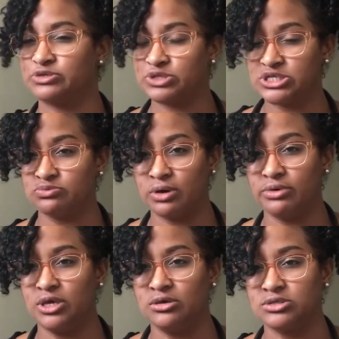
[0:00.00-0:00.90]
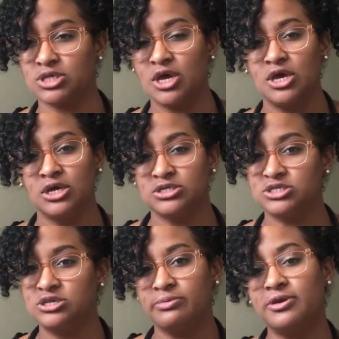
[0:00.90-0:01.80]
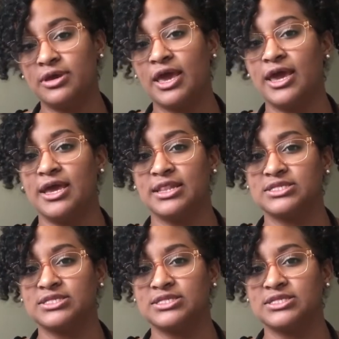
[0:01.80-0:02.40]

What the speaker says: which is what we use to communicate.